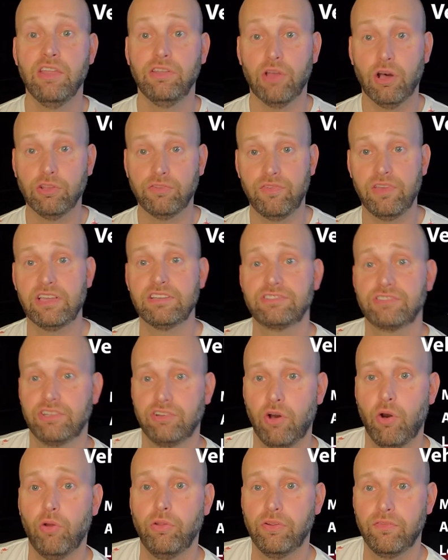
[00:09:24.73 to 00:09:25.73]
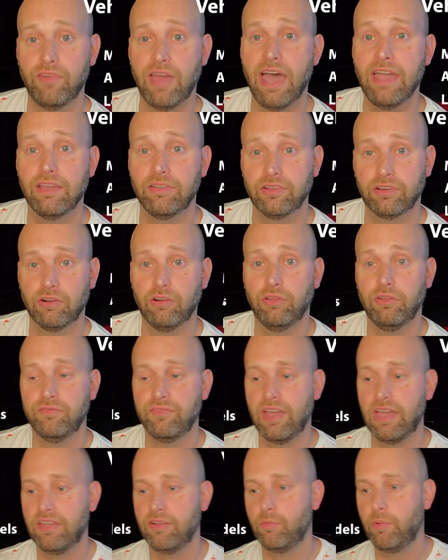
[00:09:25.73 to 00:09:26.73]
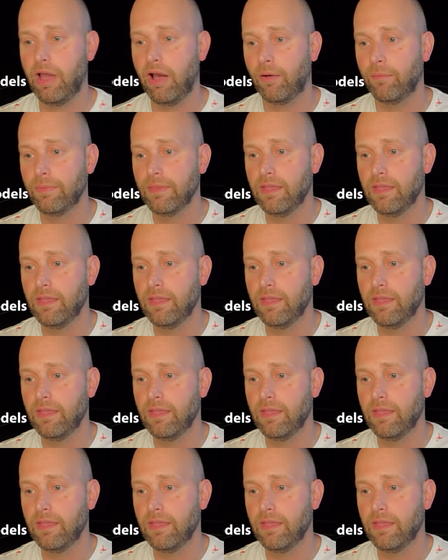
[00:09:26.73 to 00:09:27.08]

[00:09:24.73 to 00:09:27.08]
Those vehicles are going to hold their value. They're going to hold their value well.